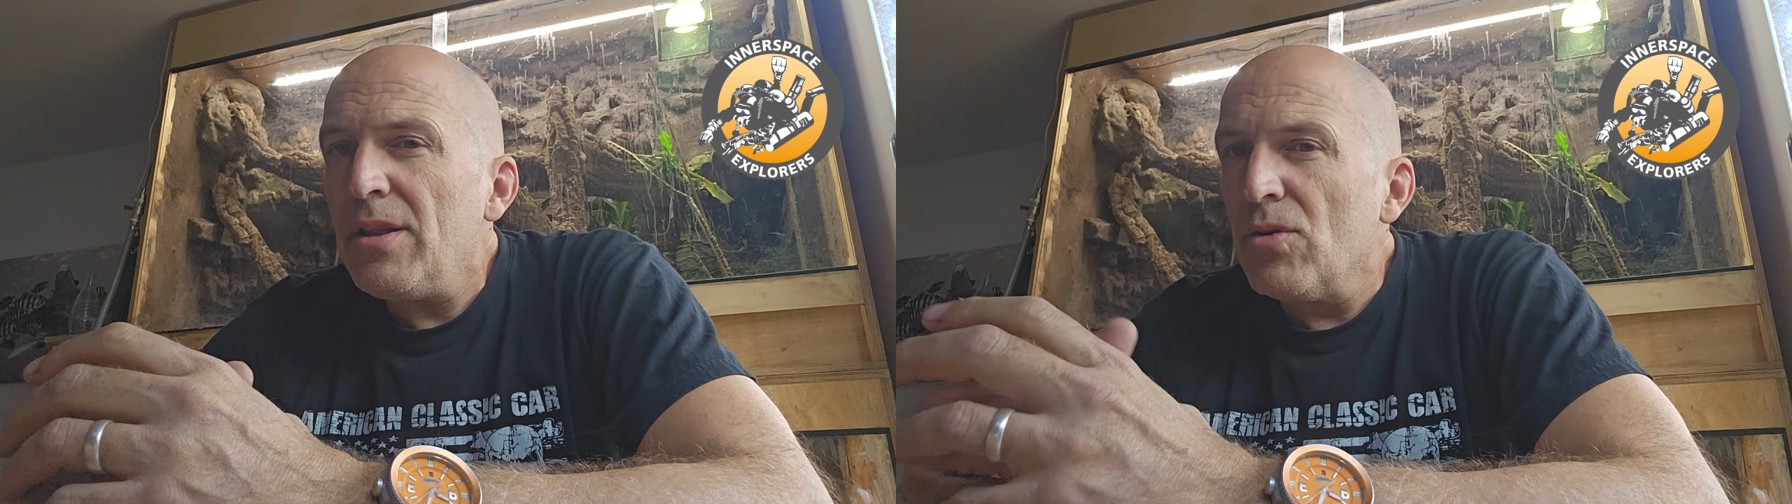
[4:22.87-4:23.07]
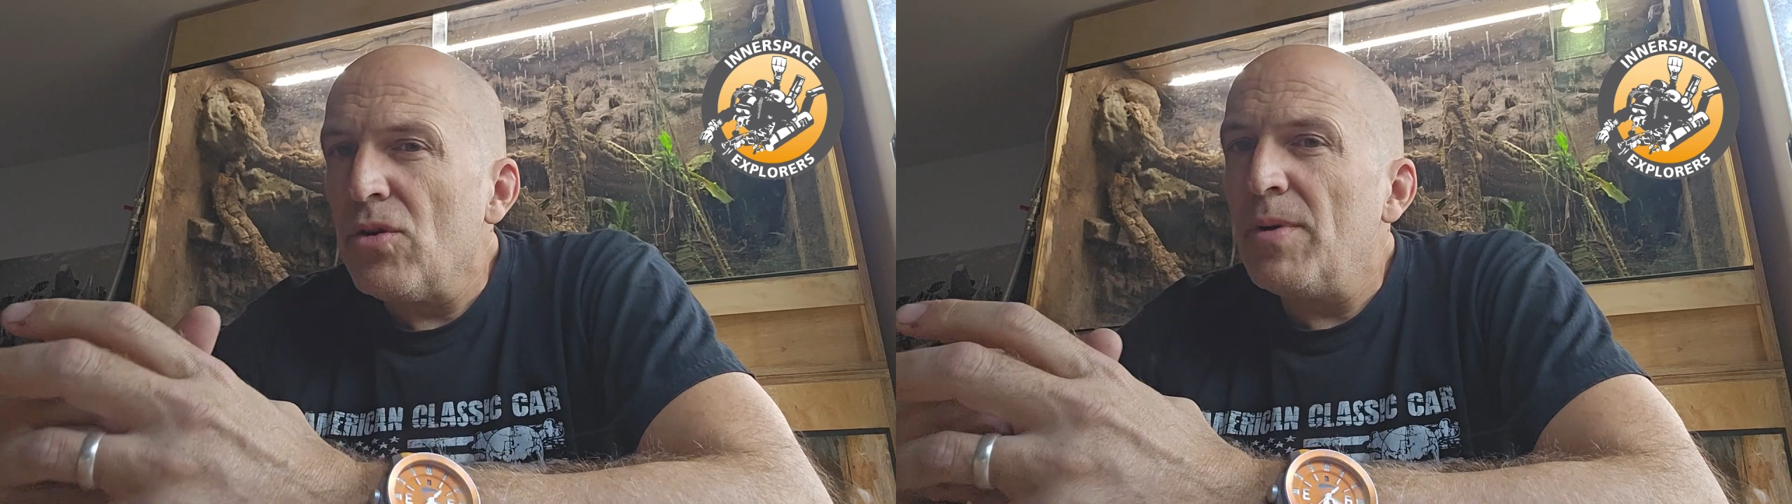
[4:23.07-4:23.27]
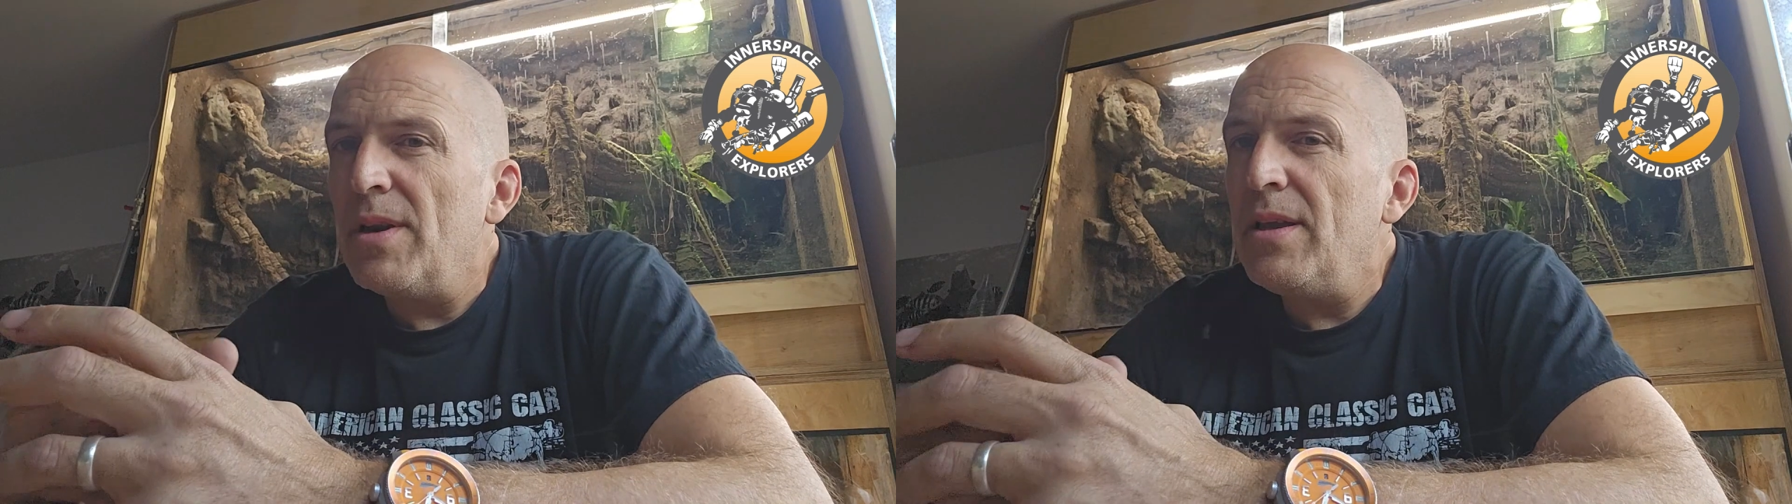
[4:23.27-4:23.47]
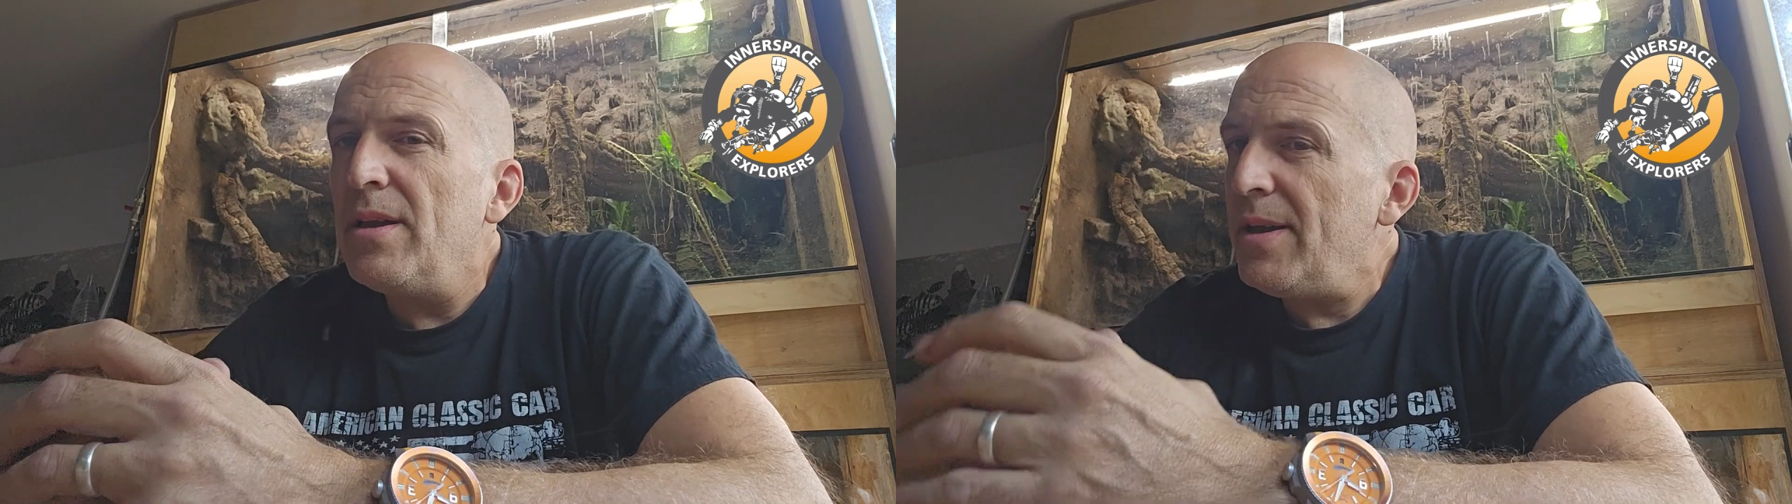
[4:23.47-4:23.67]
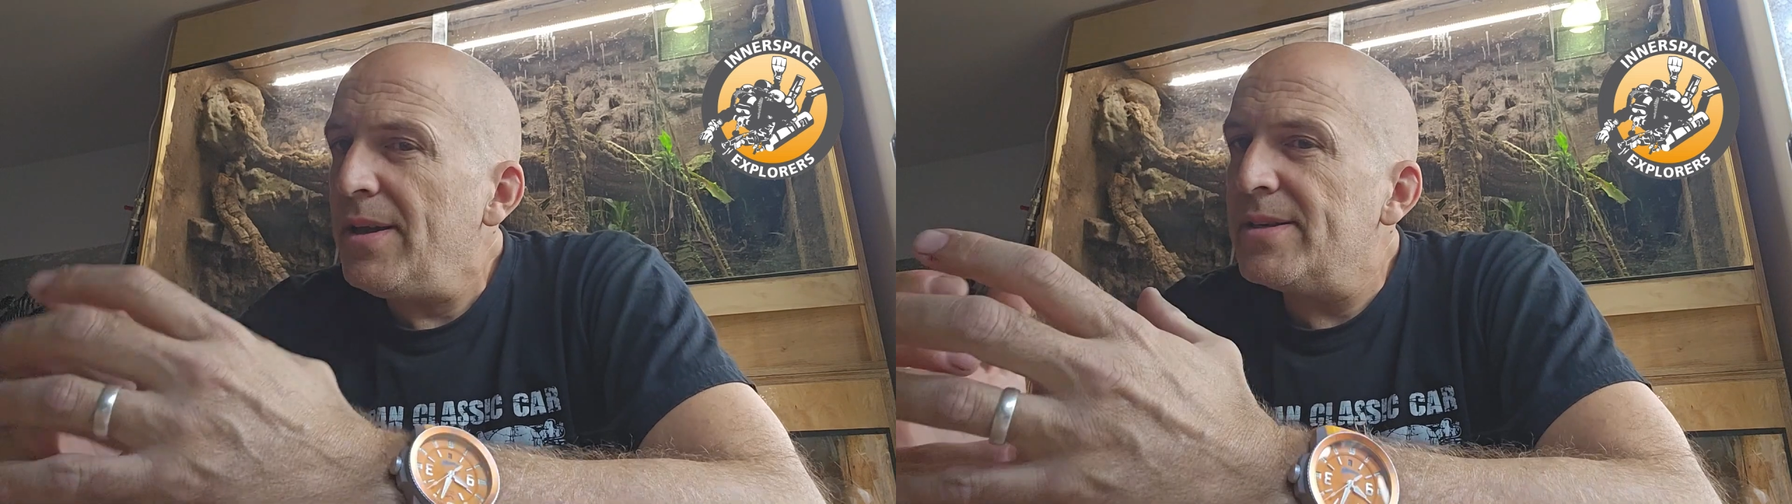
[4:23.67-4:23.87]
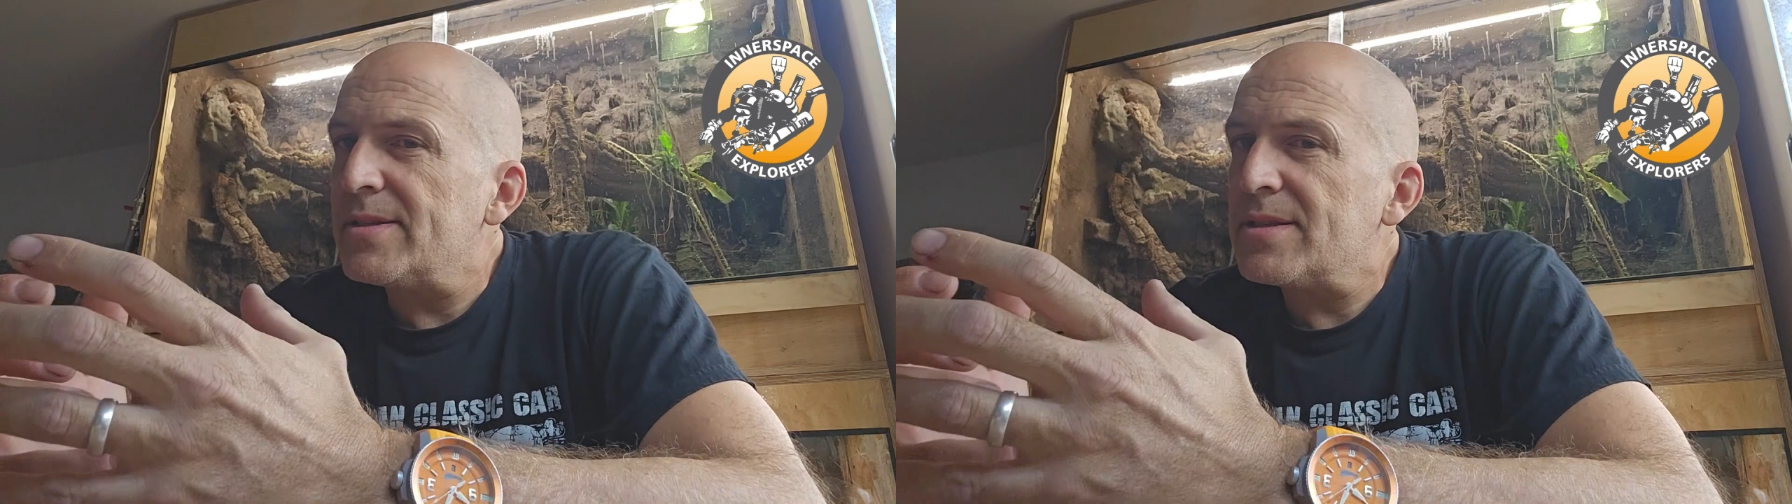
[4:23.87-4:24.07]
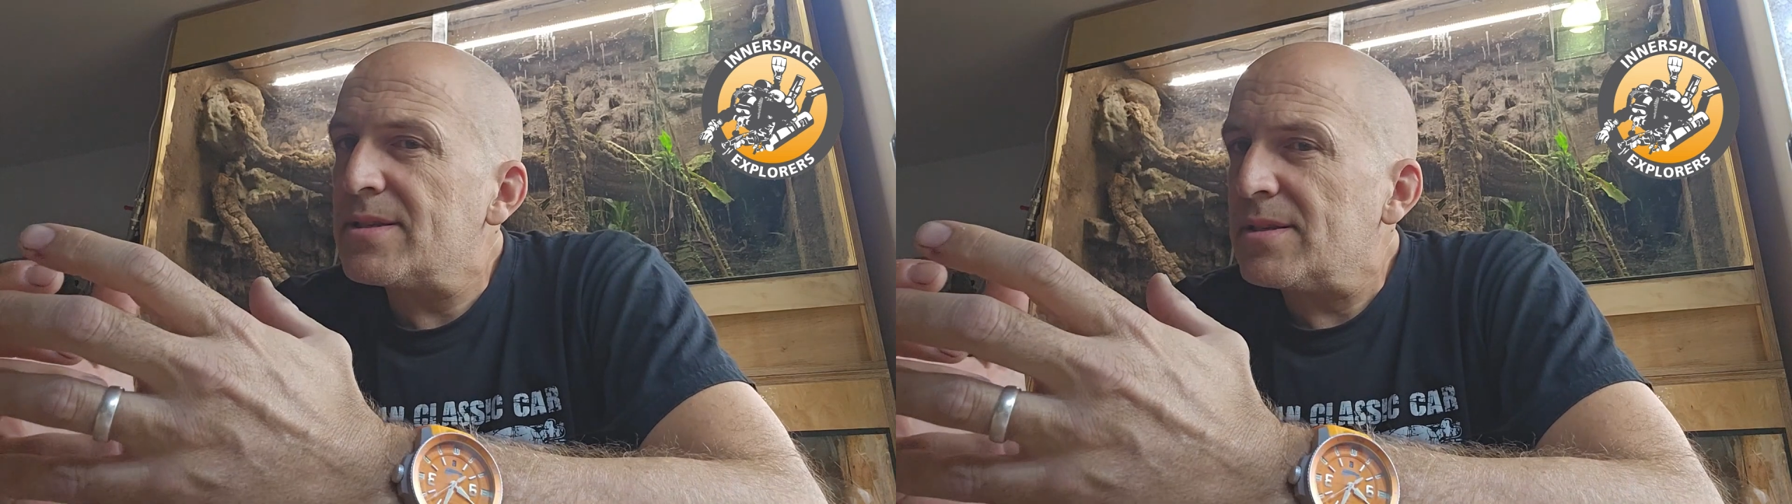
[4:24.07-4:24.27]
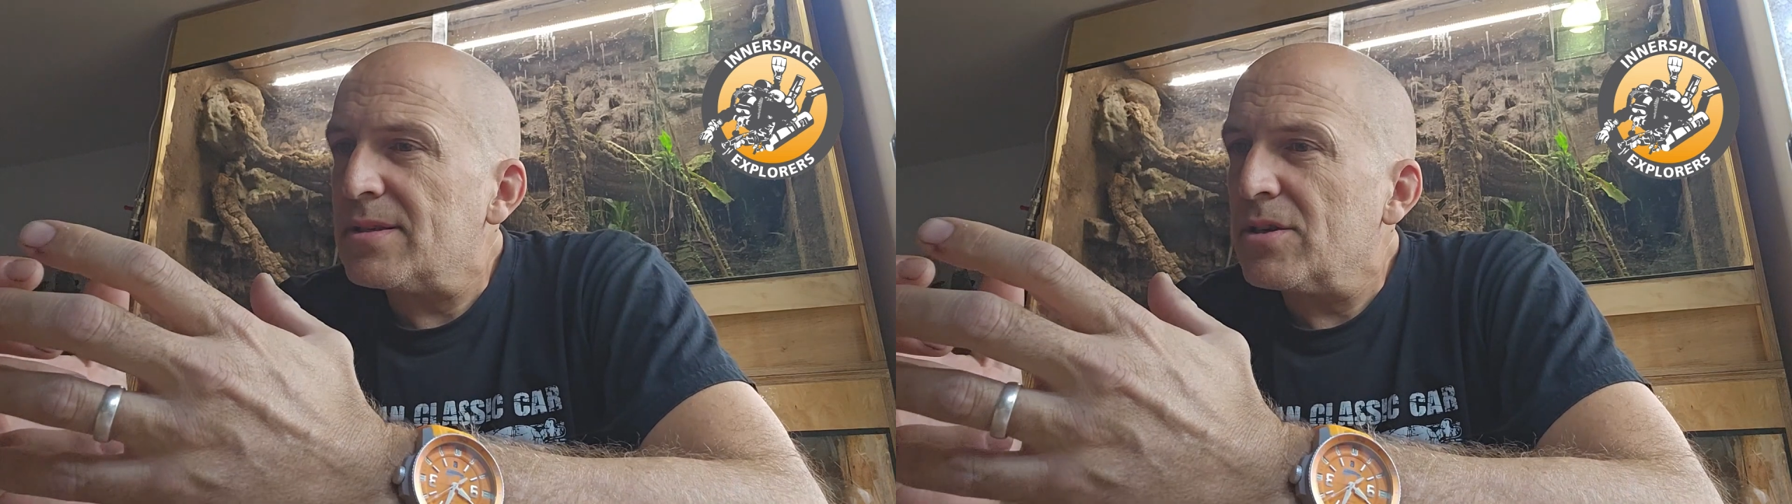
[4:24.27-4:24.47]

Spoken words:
normally is